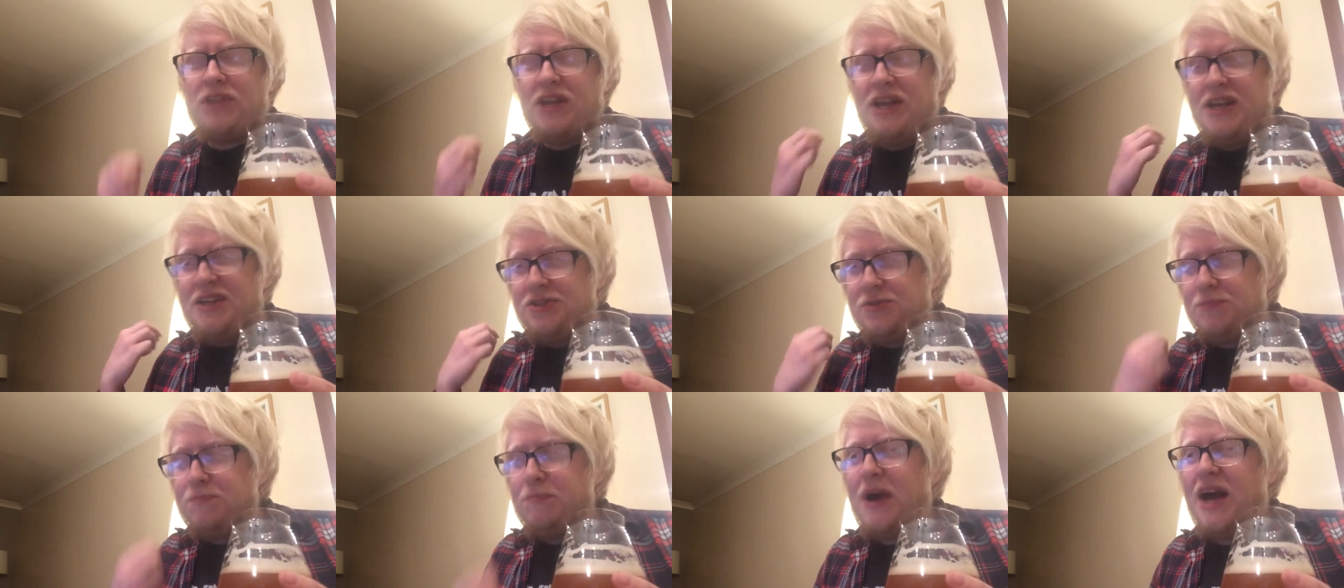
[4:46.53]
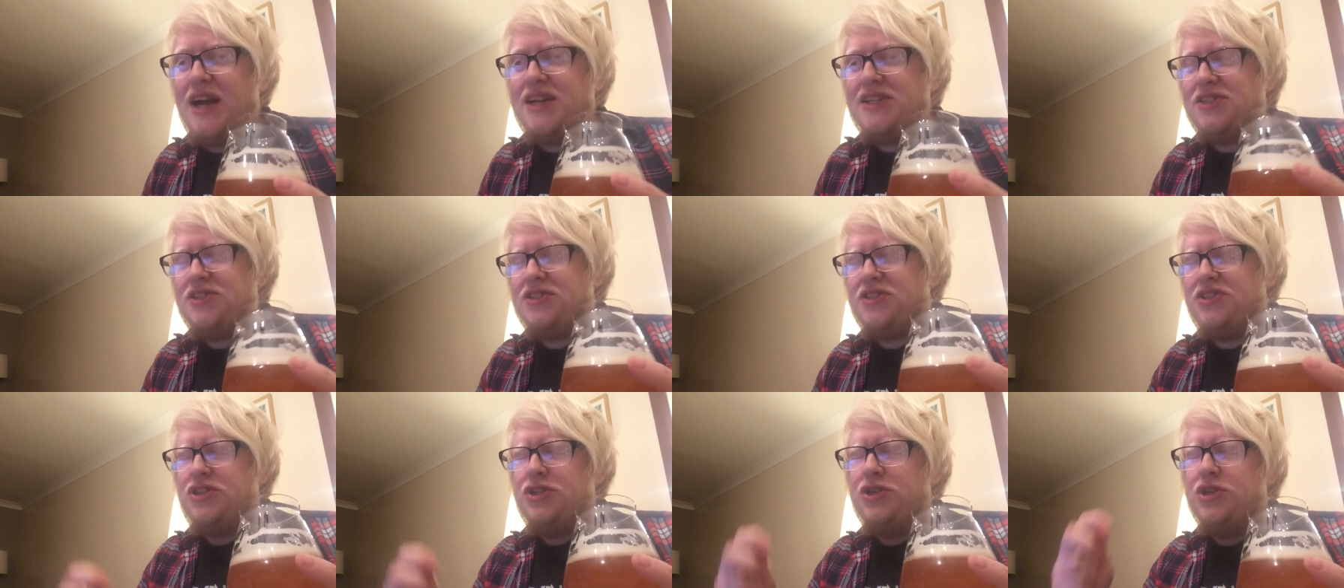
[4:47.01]
is
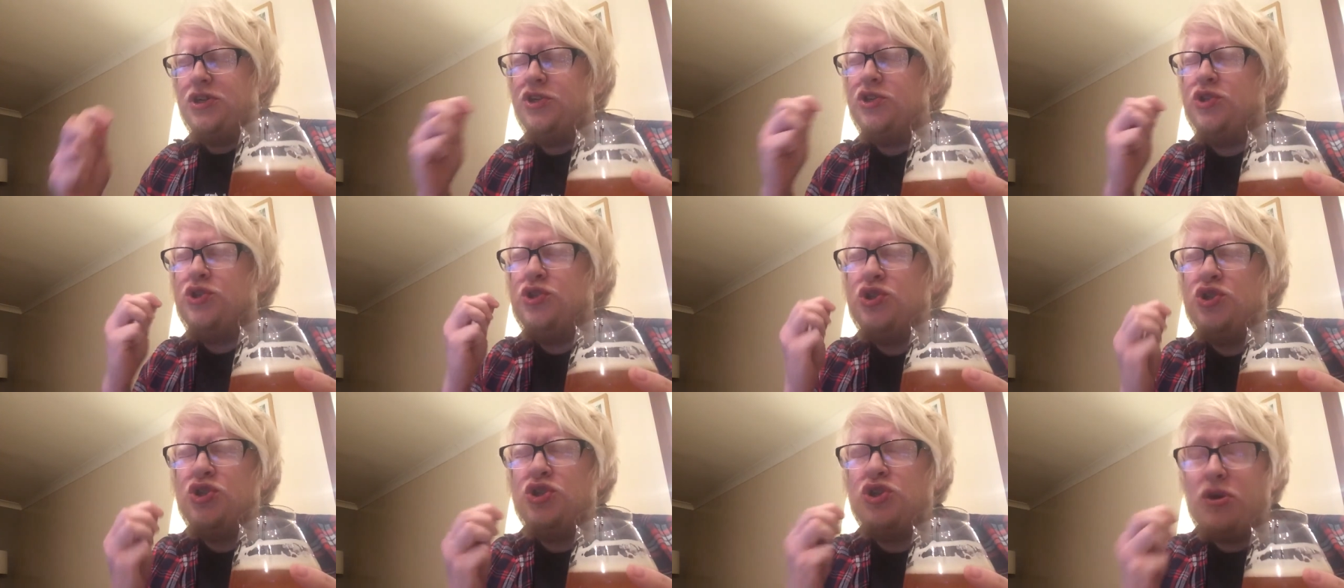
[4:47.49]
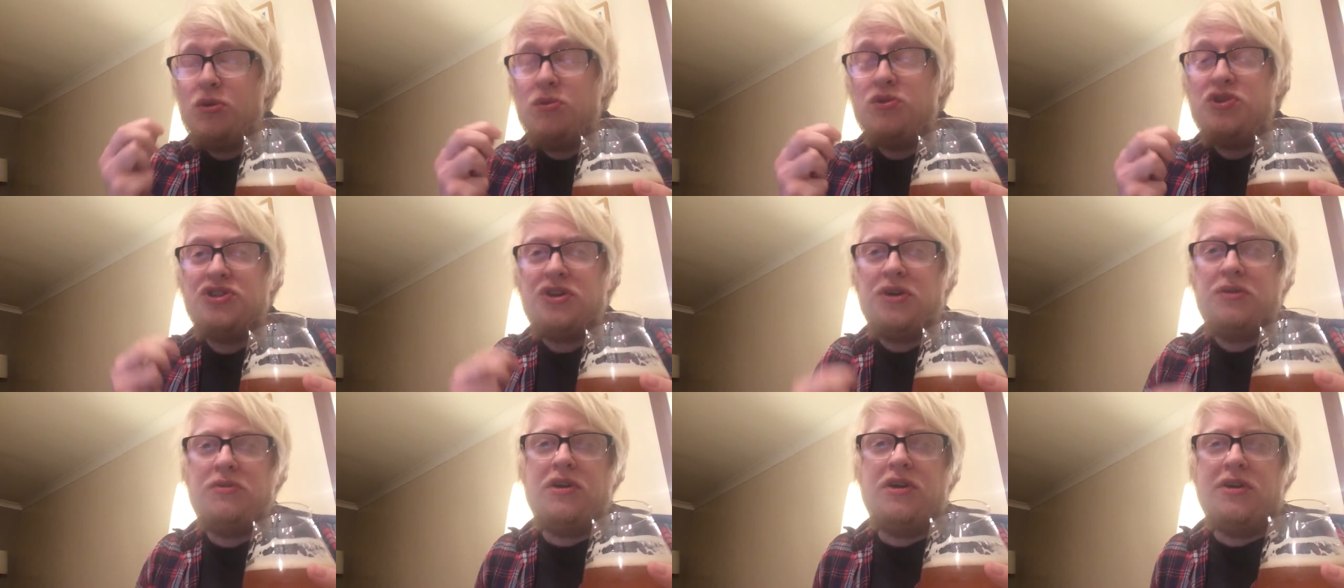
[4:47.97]
masked so,
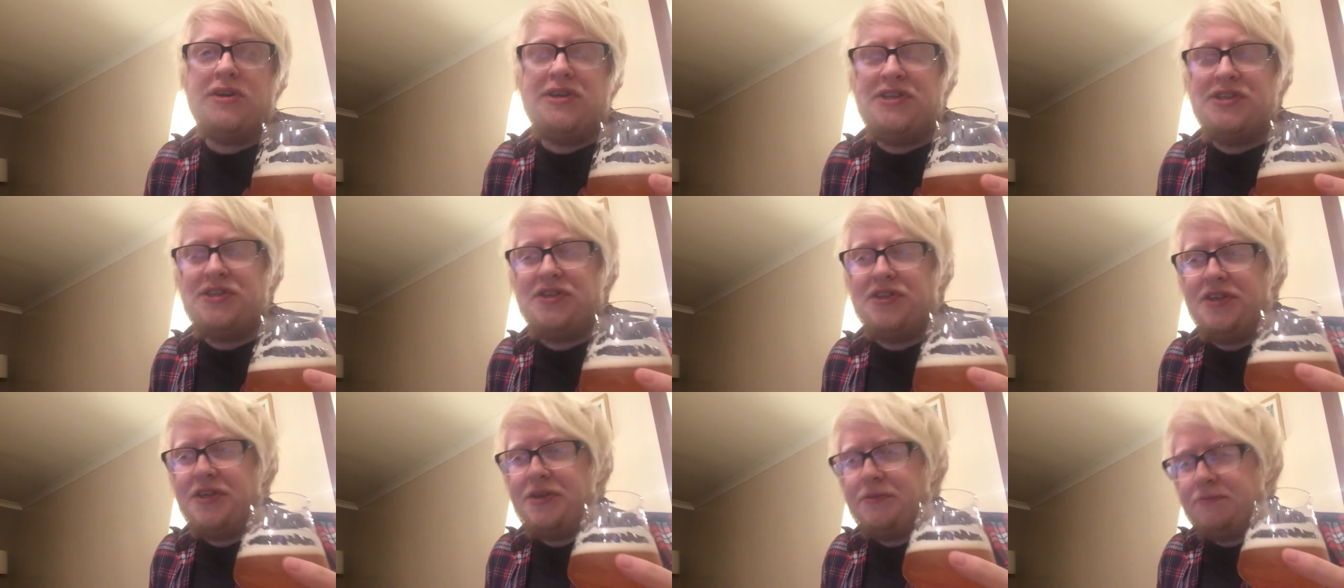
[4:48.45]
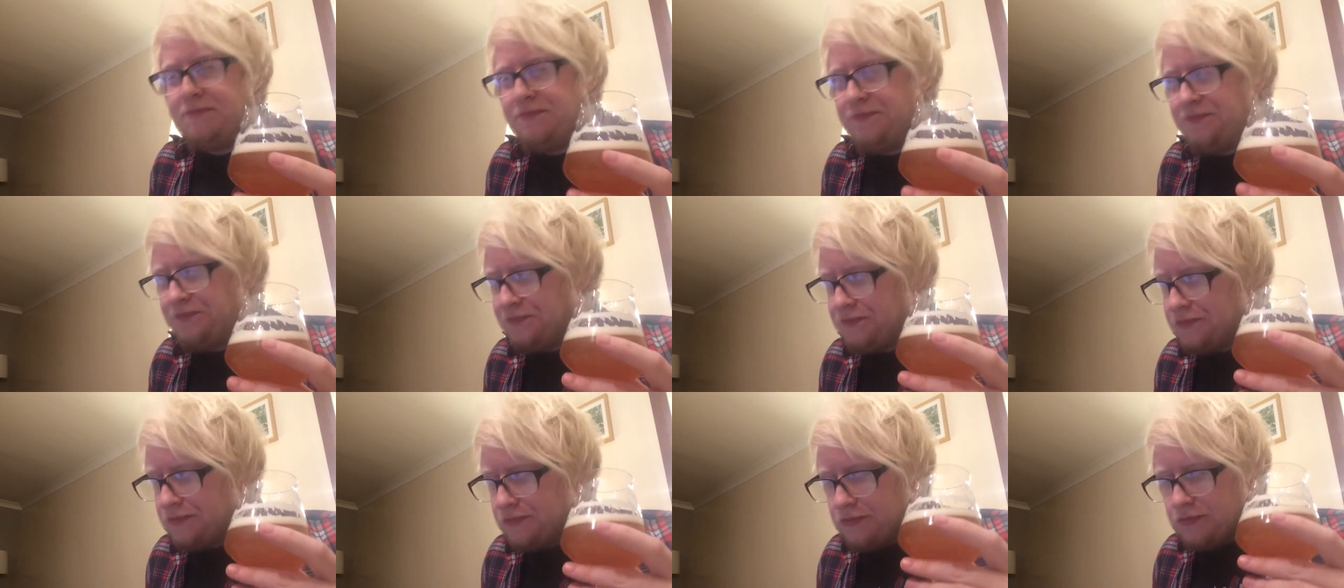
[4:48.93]
so nicely.
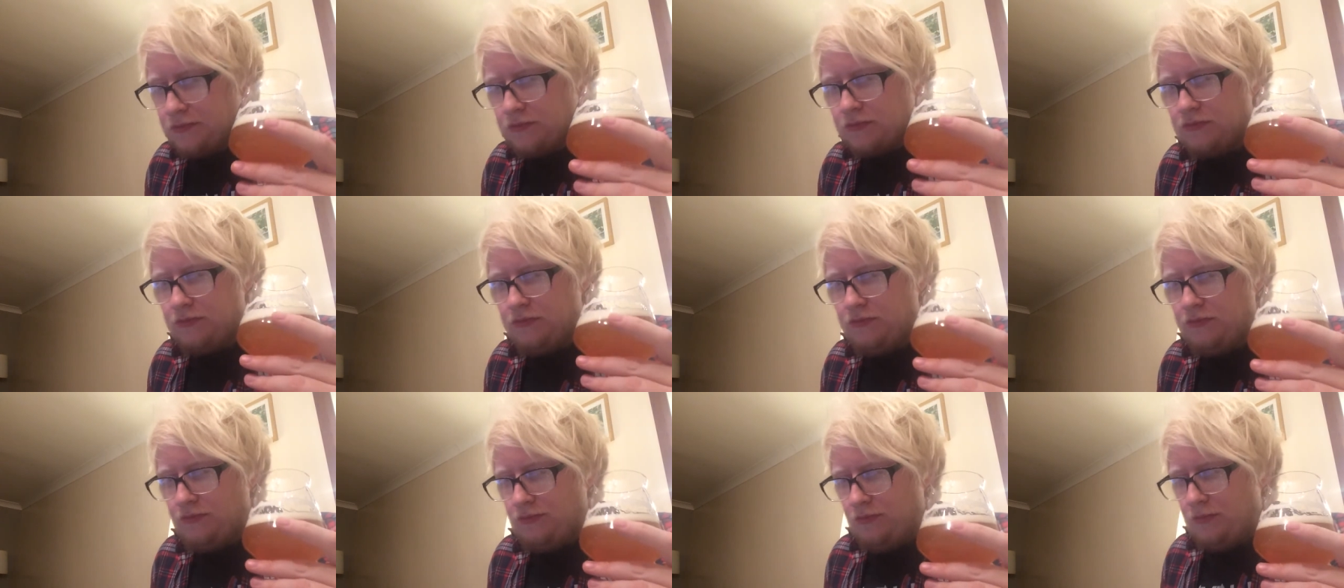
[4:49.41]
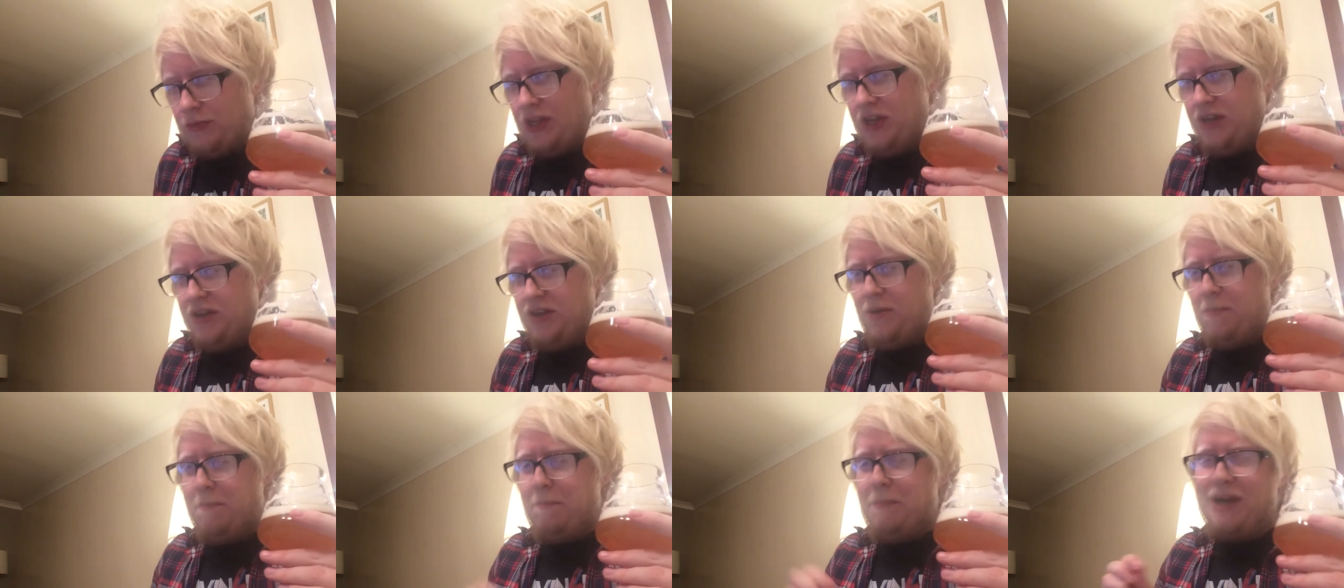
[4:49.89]

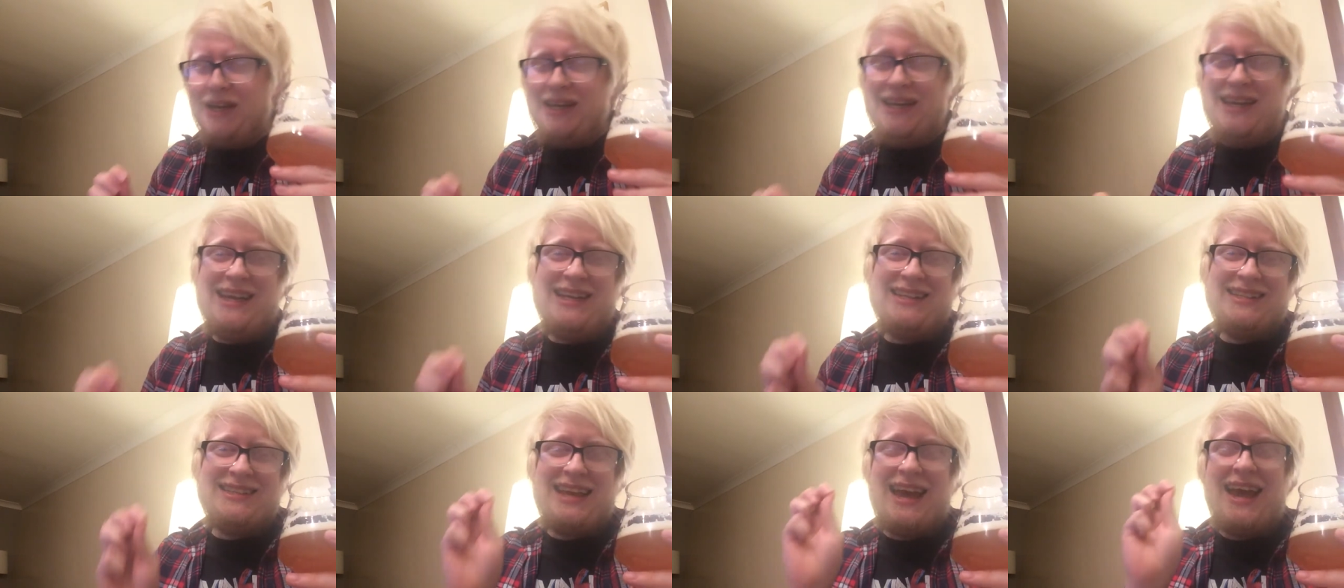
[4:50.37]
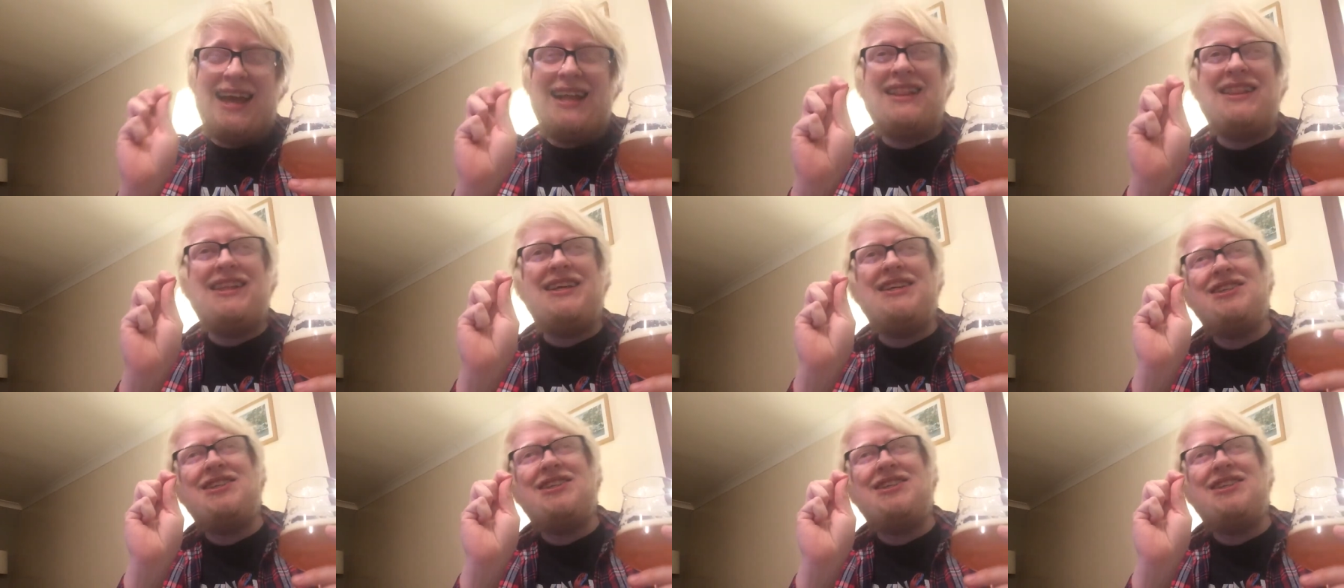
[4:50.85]
You might get